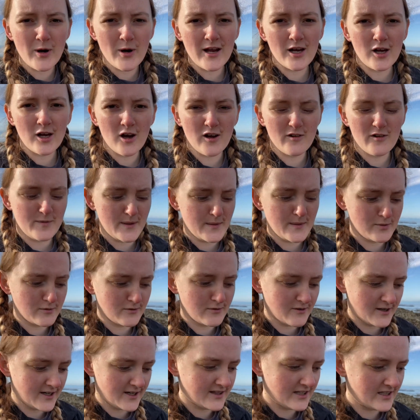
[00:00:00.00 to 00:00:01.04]
where a lot of people
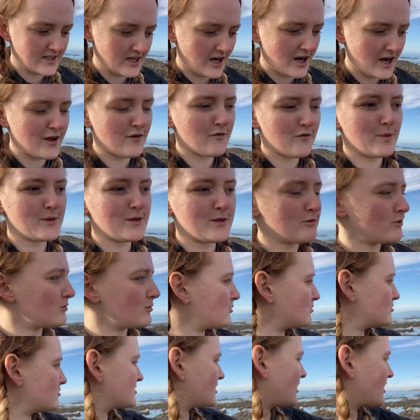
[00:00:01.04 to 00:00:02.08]
find the life but there
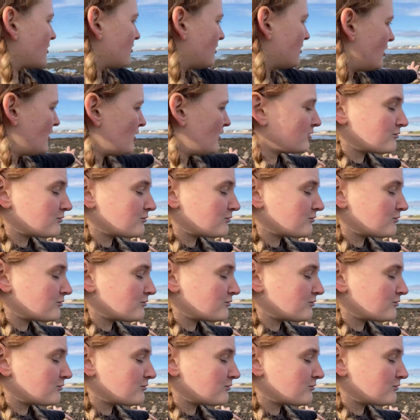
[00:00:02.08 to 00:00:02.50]
are also